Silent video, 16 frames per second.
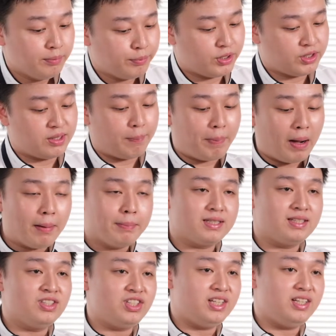because the
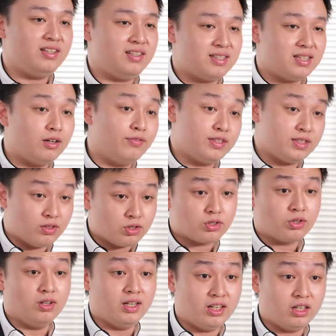Parmesan cheese itself is
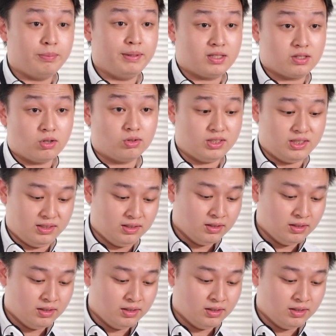also a little bit salty.